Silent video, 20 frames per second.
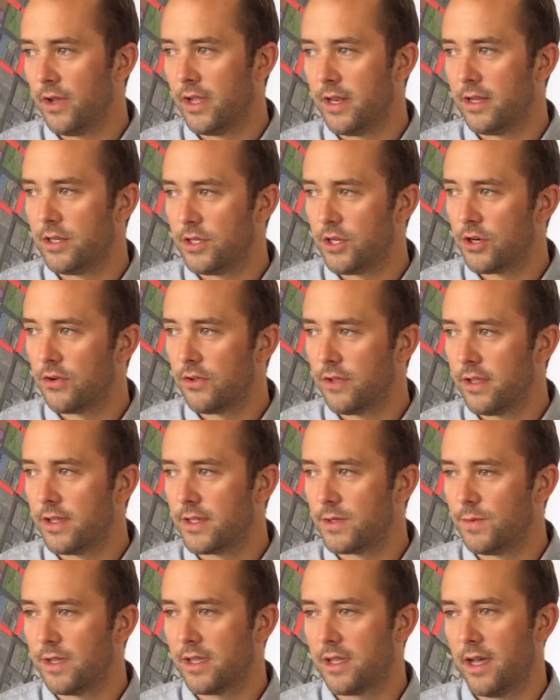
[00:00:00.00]
And generally,
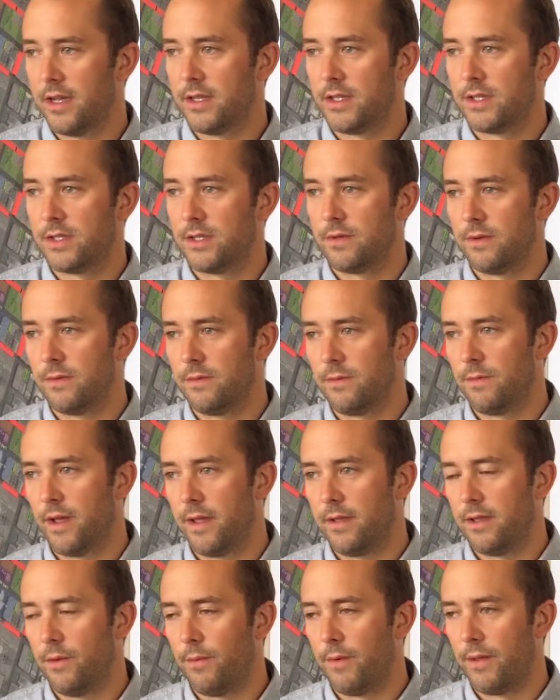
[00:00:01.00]
it's because
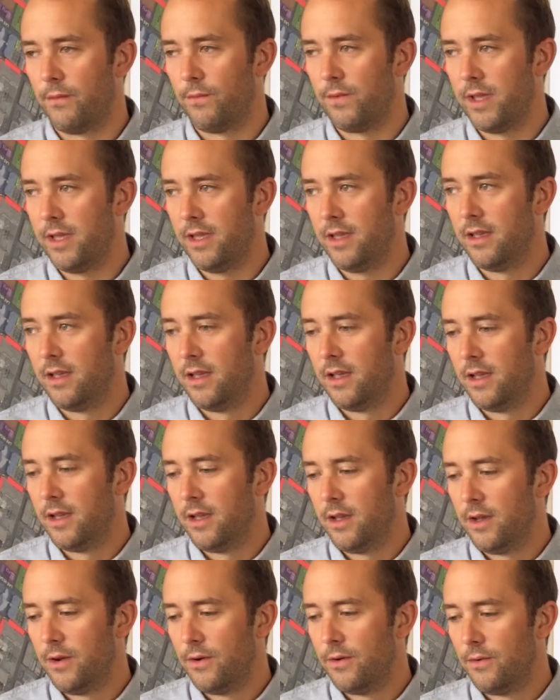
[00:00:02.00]
but you know, but we
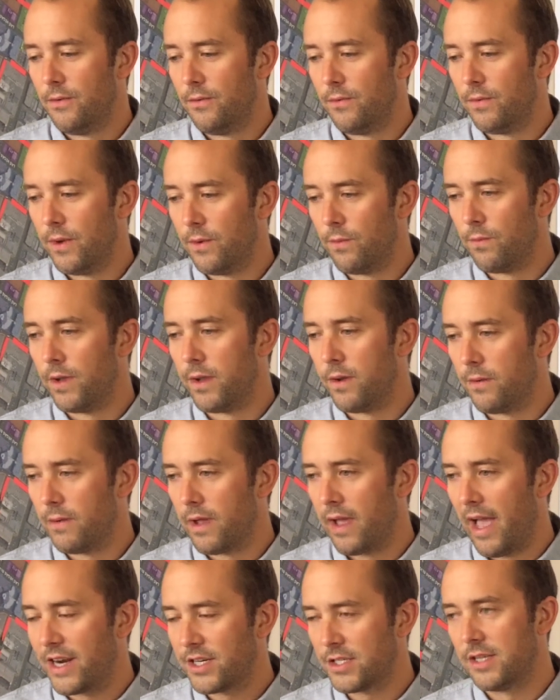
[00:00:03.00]
we we
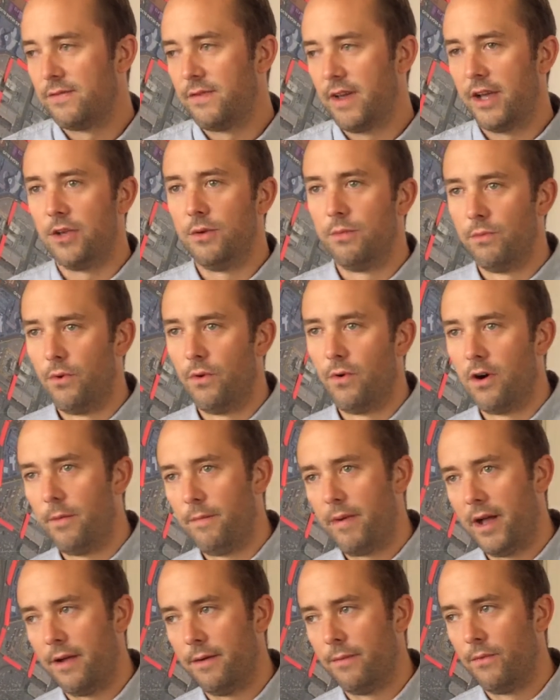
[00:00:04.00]
actually value more
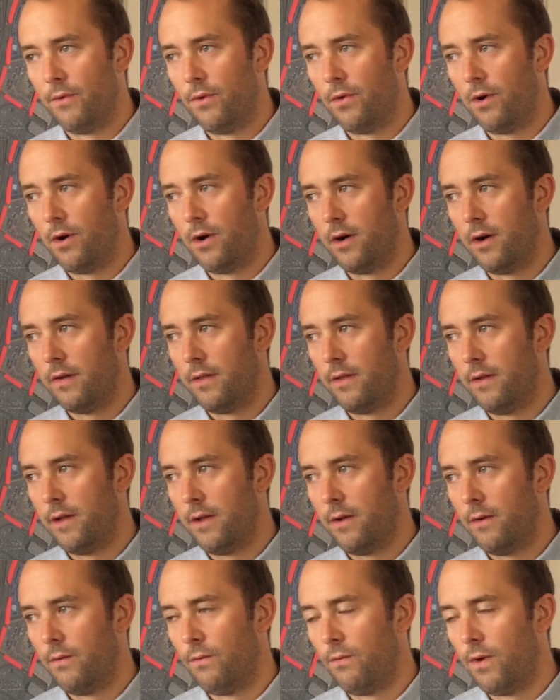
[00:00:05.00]
about more
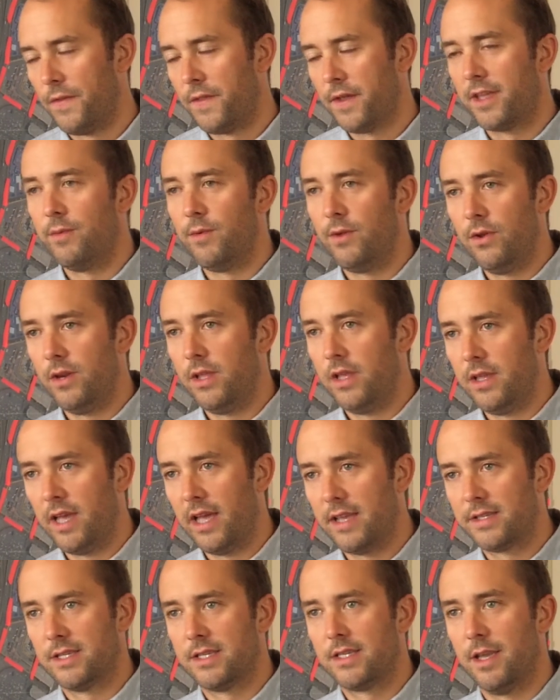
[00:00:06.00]
what the community
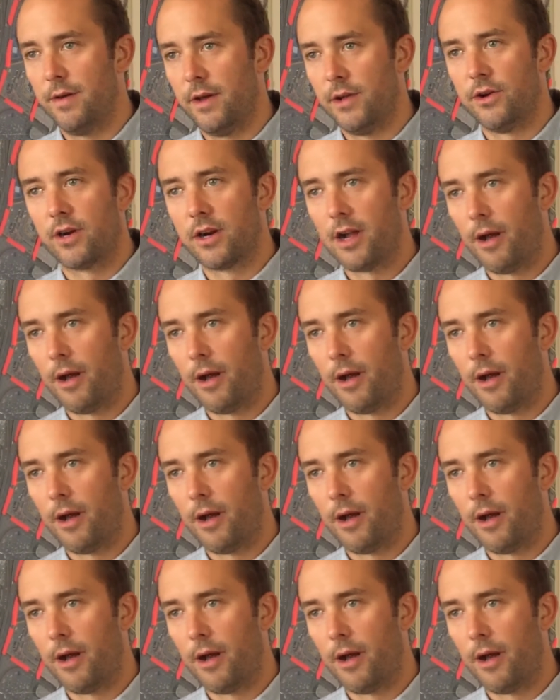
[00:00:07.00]
has to say about your